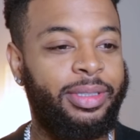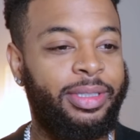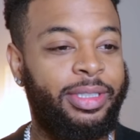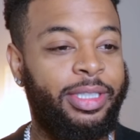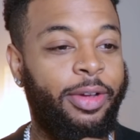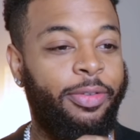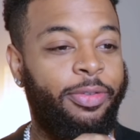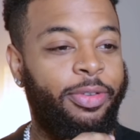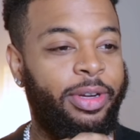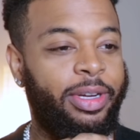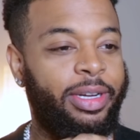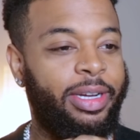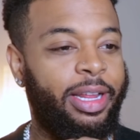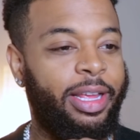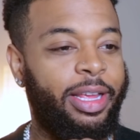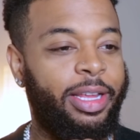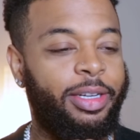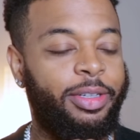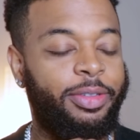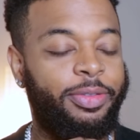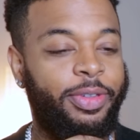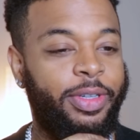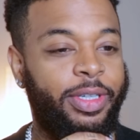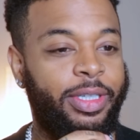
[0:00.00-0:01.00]
Tougher than the
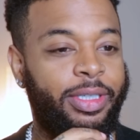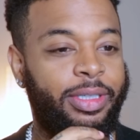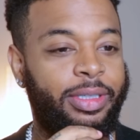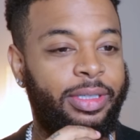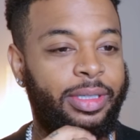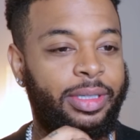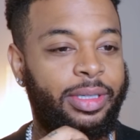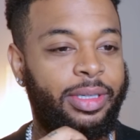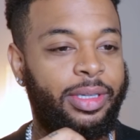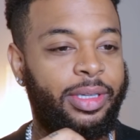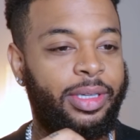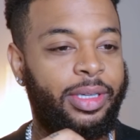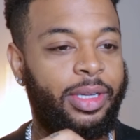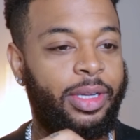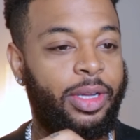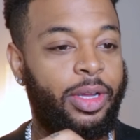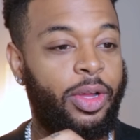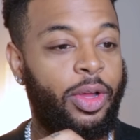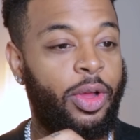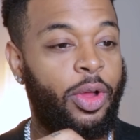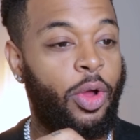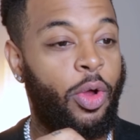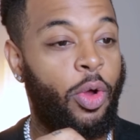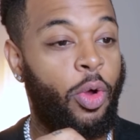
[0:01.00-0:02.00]

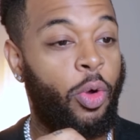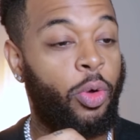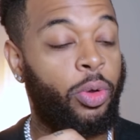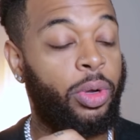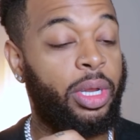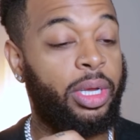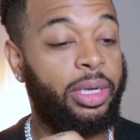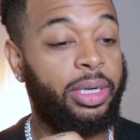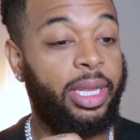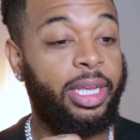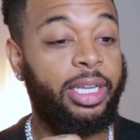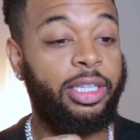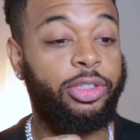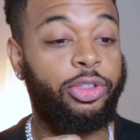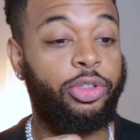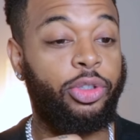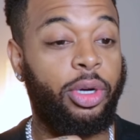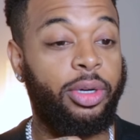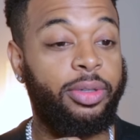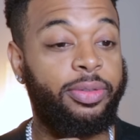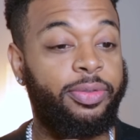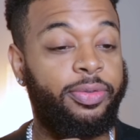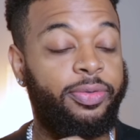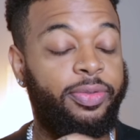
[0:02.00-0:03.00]
NFL. Look, niggas
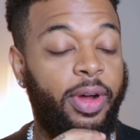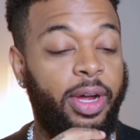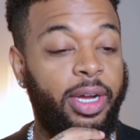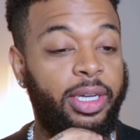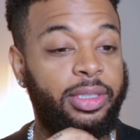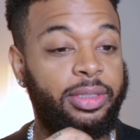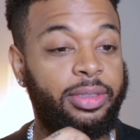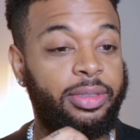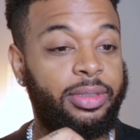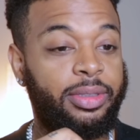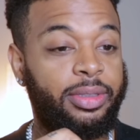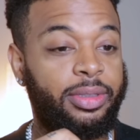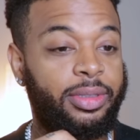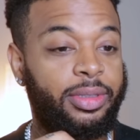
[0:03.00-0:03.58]
start fighting.